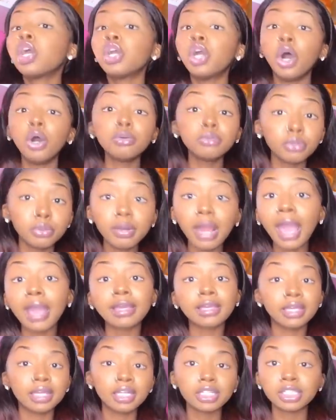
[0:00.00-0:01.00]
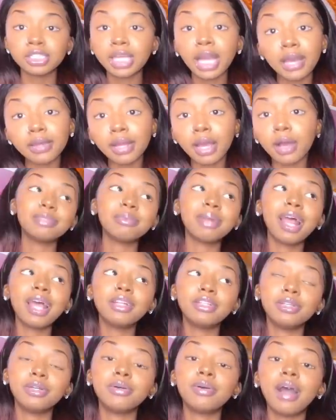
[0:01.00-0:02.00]
Go do that. Get a shout out. That's what
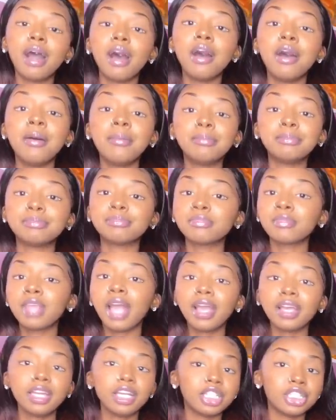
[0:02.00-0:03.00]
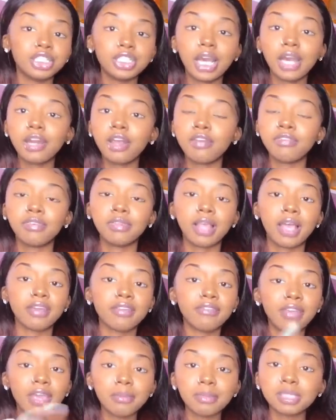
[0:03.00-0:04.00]
I do. I get a shout out from
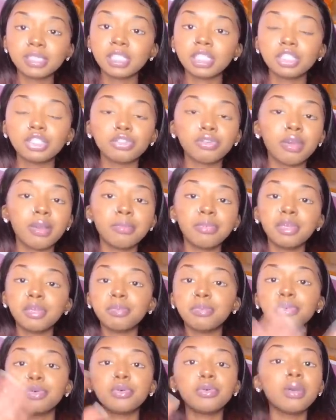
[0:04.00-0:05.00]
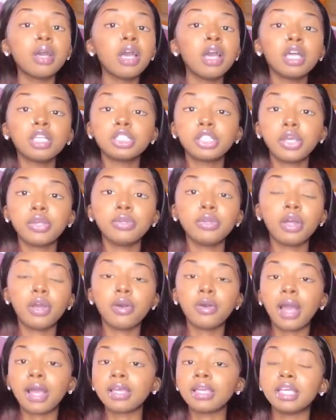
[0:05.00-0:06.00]
like famous Instagram people, so
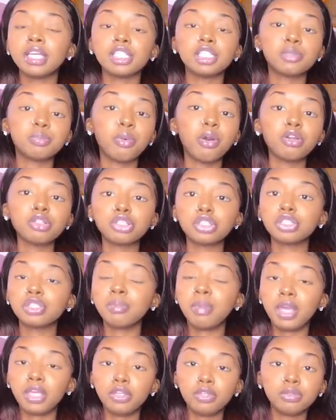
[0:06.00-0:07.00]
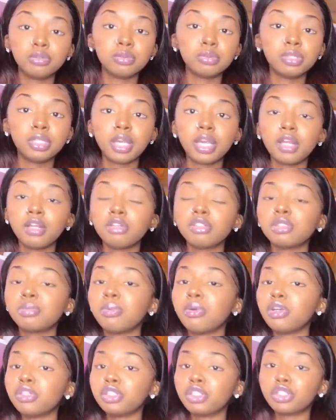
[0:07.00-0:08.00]
I can get exposure to my YouTube channel,
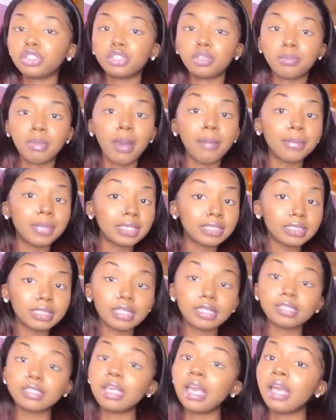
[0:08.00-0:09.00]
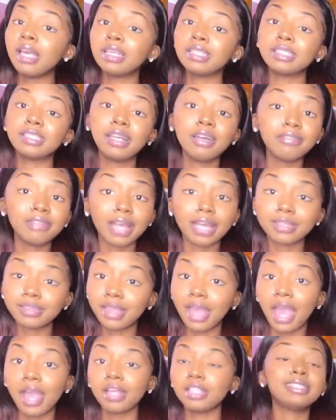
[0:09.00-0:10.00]
exposure to my business, stuff
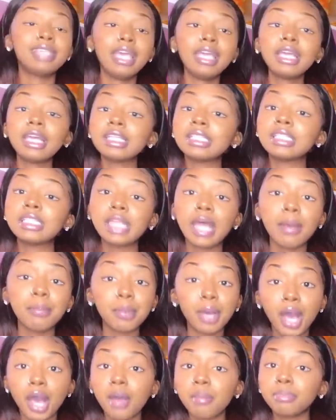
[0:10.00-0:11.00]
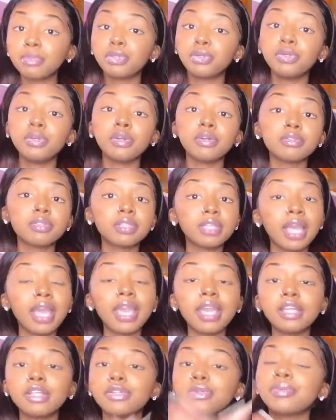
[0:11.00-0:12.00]
like that. Take a step up, do your
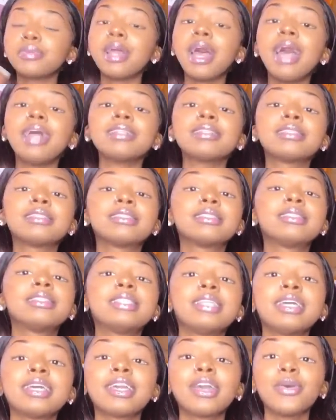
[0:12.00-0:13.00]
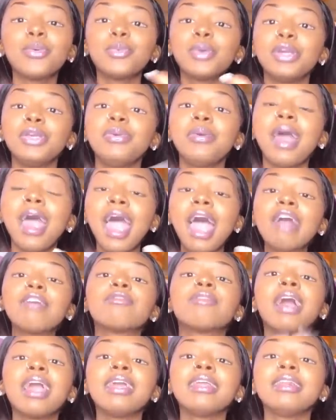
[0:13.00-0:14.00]
thing. Do not stick where you
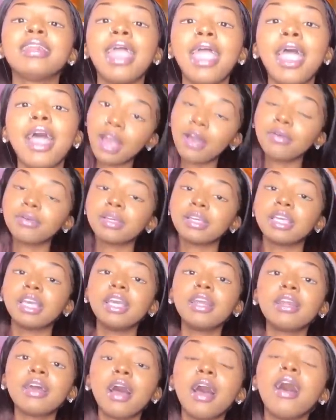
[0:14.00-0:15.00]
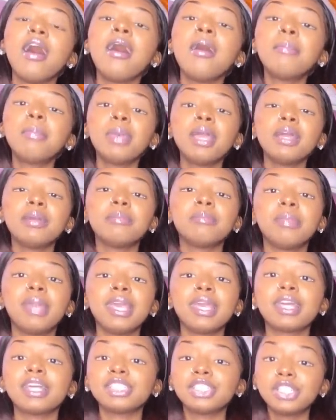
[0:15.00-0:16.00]
at right now. Get up and
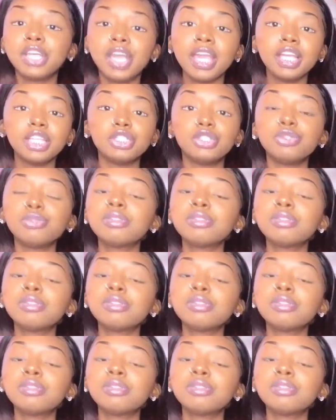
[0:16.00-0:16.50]
make a change.